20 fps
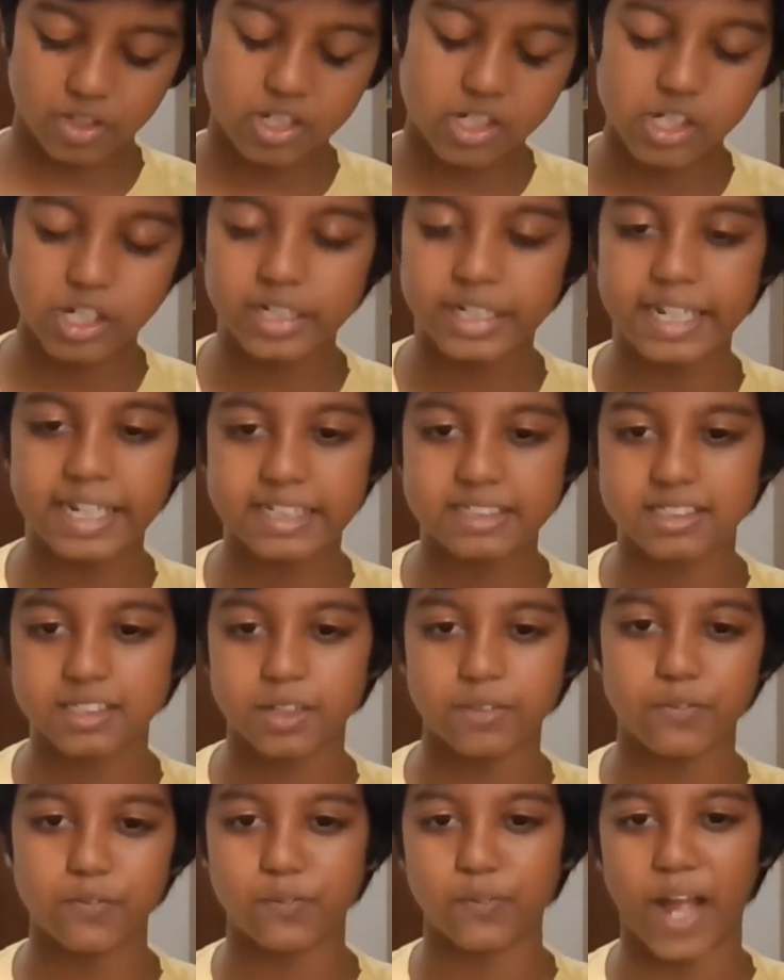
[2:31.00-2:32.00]
She takes
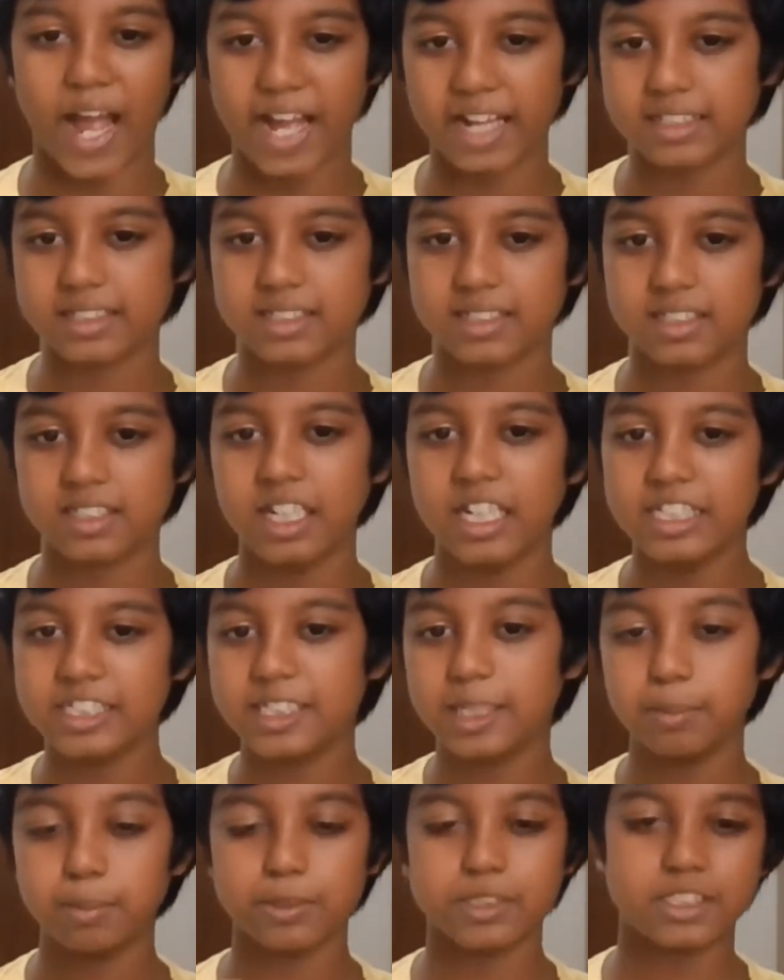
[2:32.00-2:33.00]
the facts,
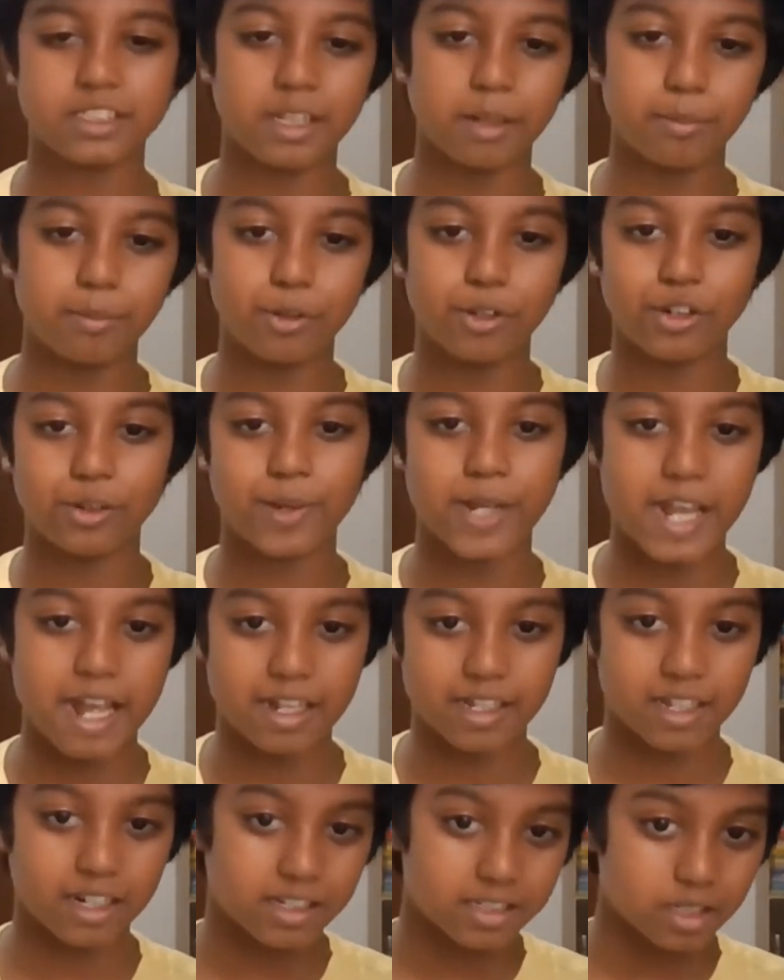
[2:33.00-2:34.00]
she puts them
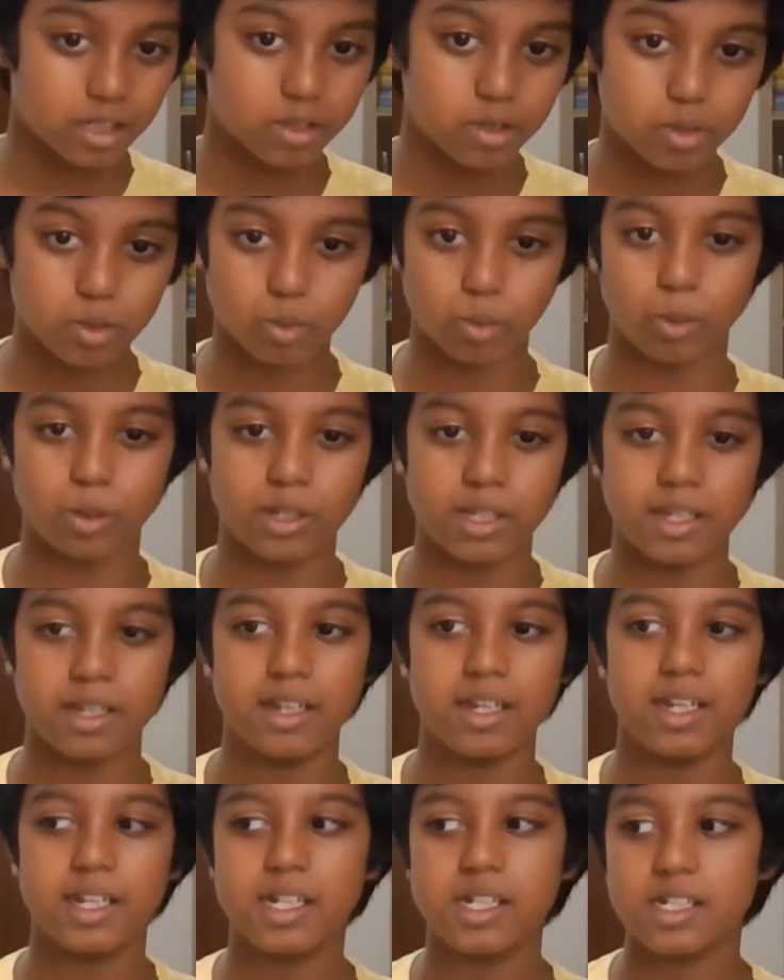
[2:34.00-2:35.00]
together as a story.
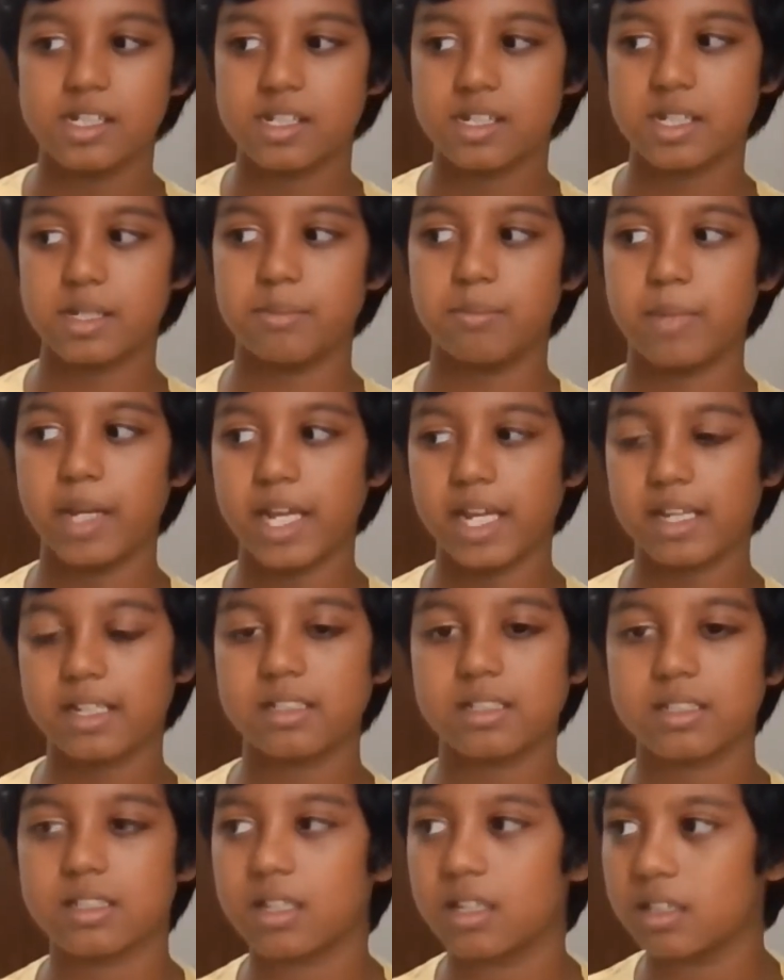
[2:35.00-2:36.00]
She
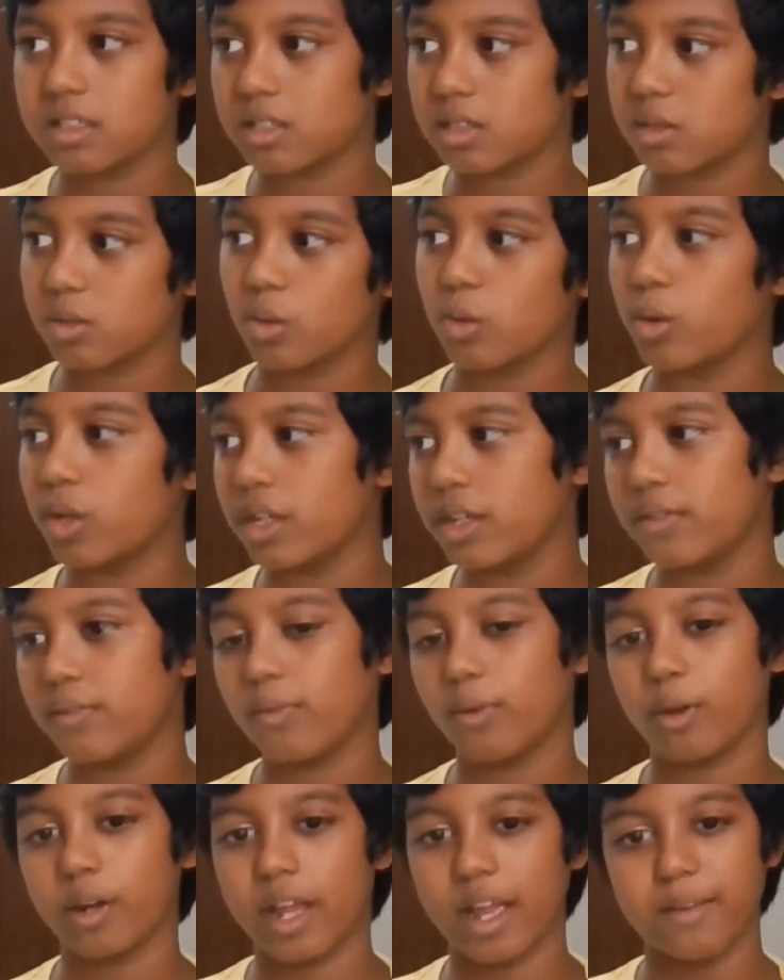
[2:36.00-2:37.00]
makes a story
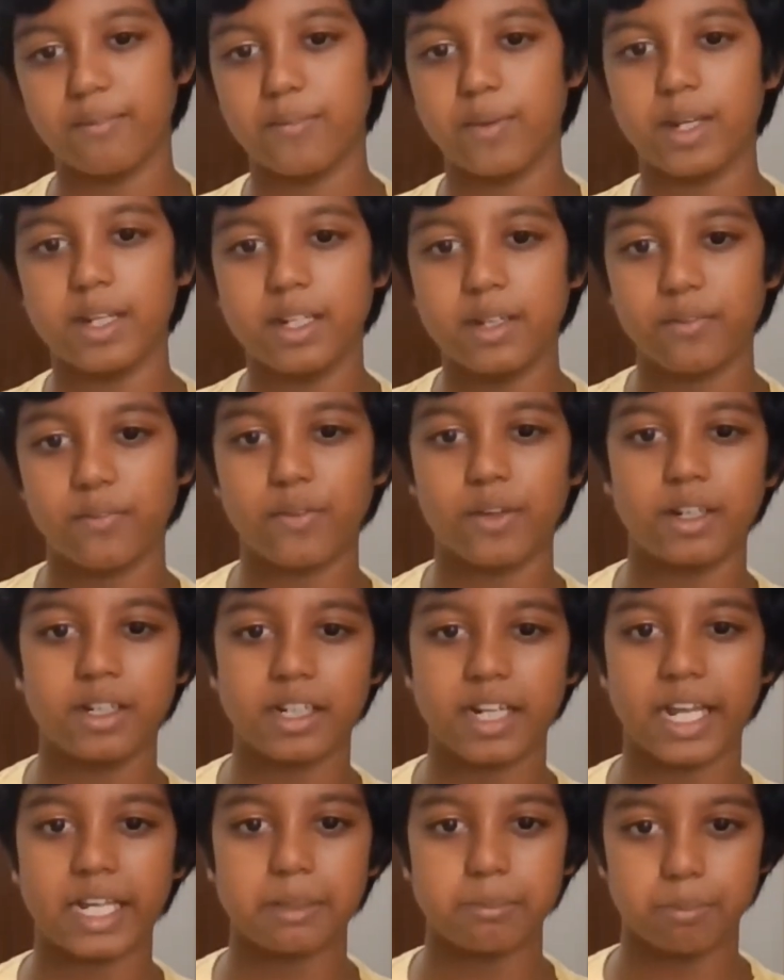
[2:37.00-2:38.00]
for every
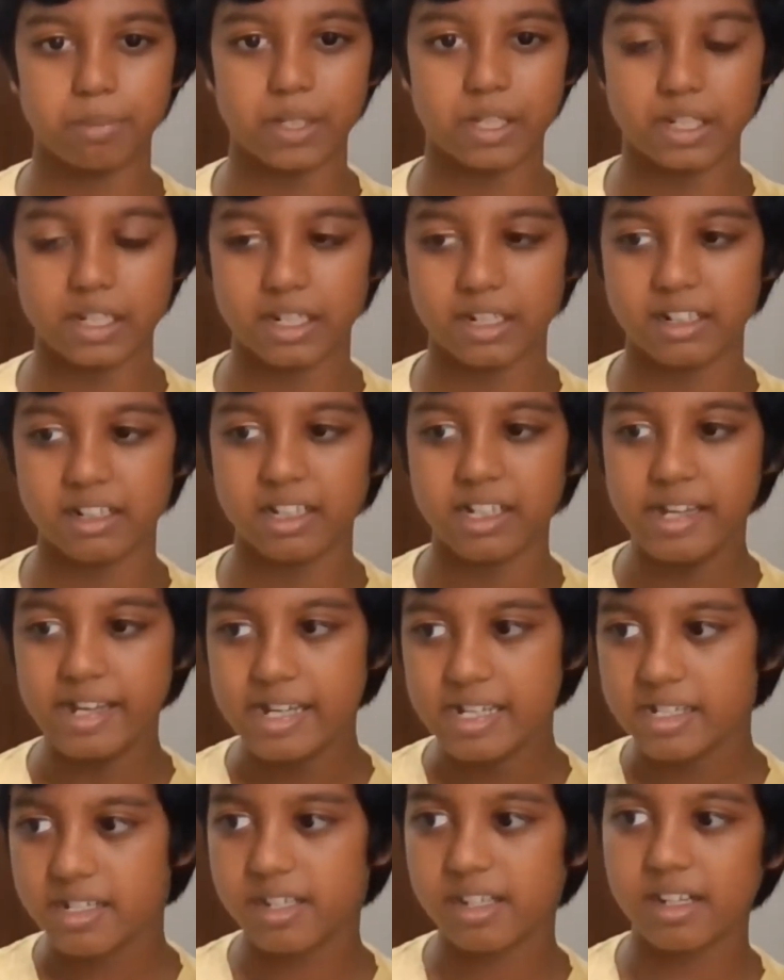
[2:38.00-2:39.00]
different time period.
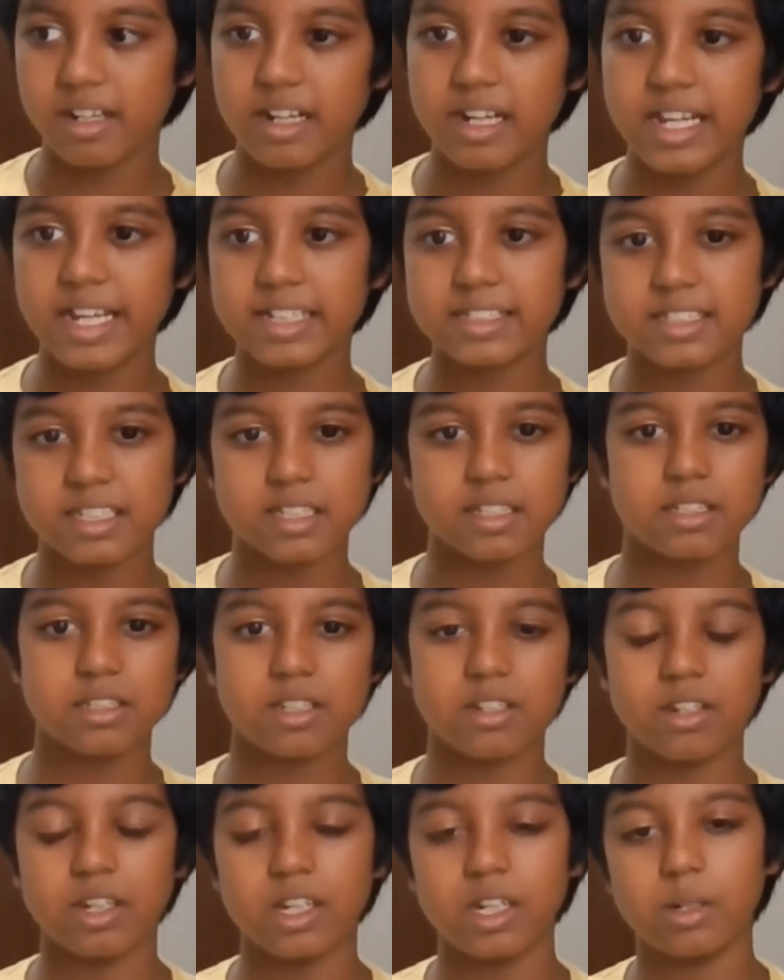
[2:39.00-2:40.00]
She relates
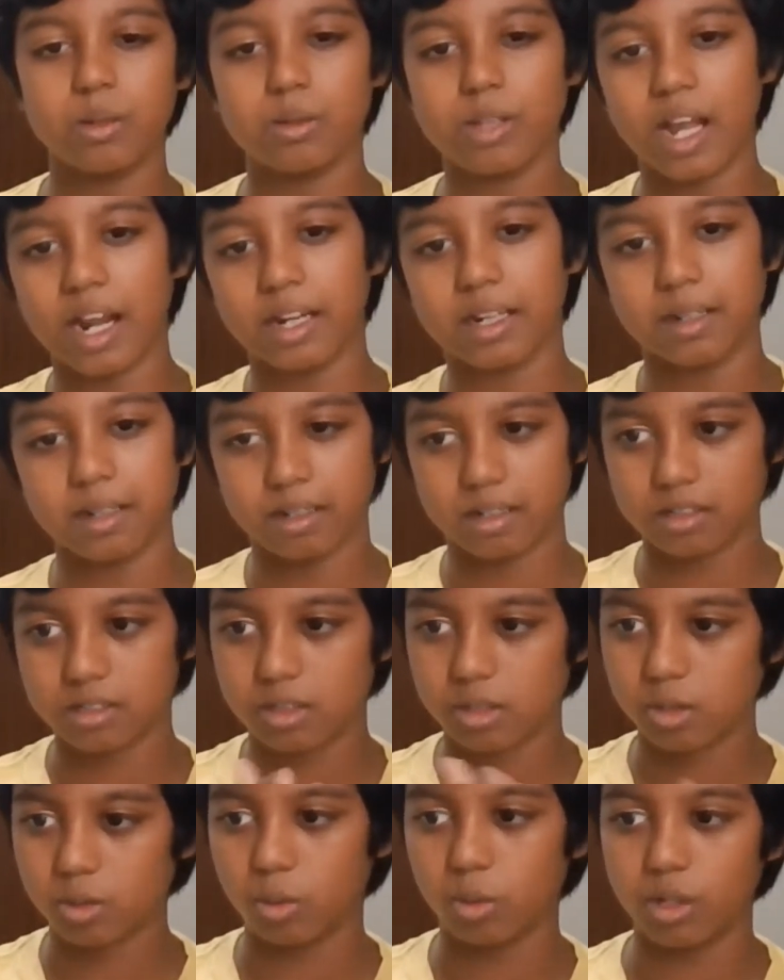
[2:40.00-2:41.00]
history to that
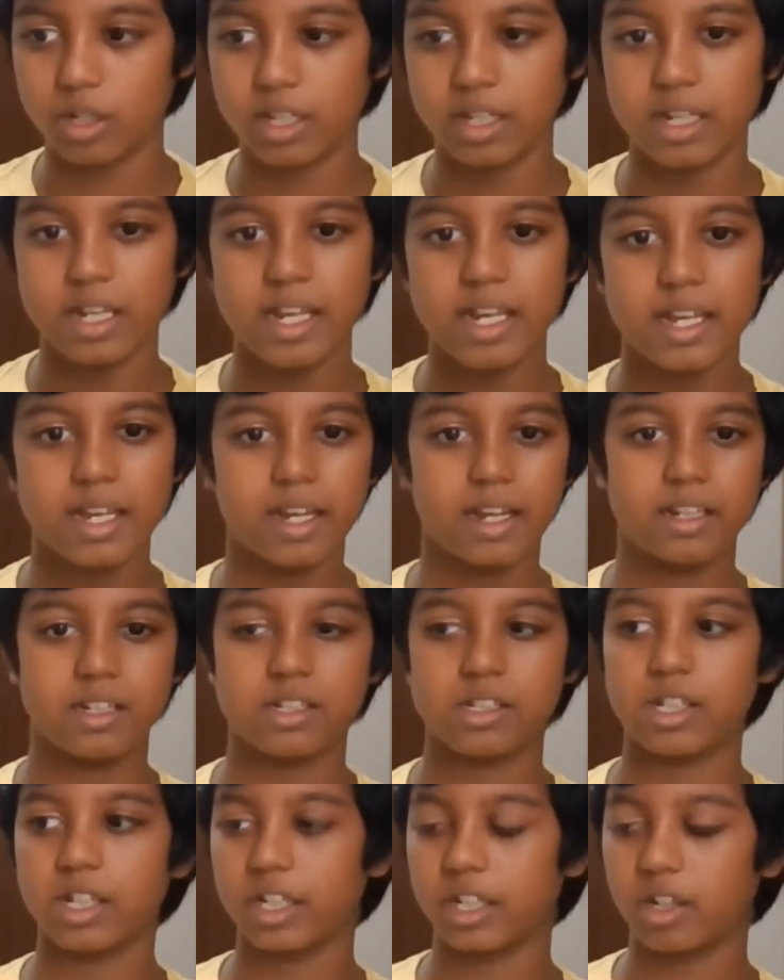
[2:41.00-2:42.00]
story,
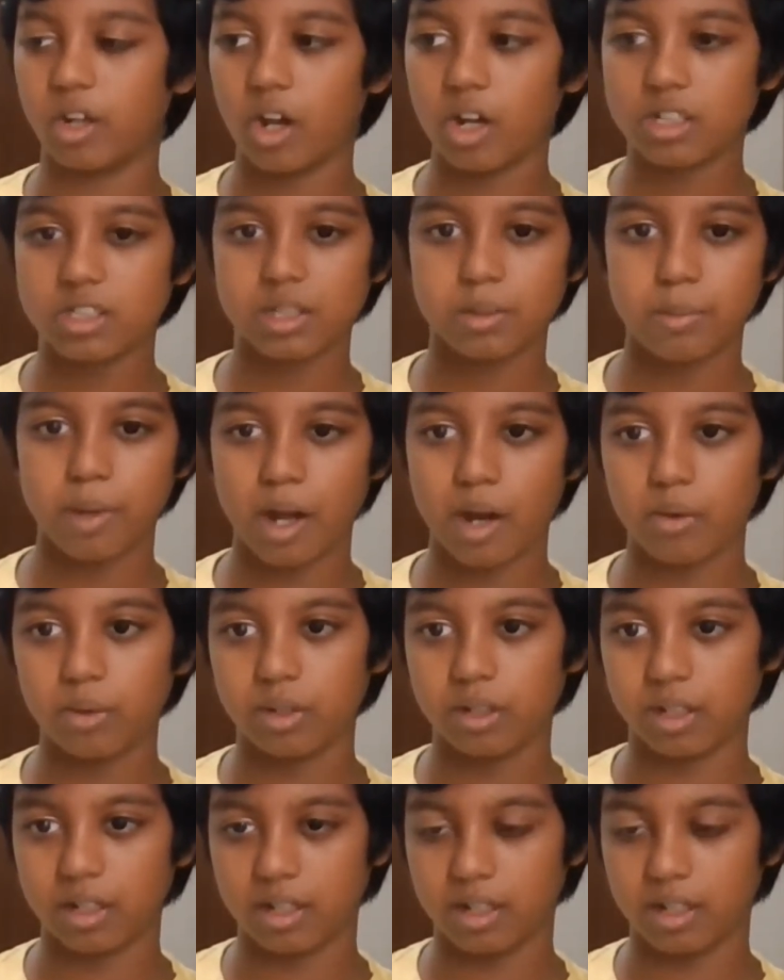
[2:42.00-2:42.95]
and she talks about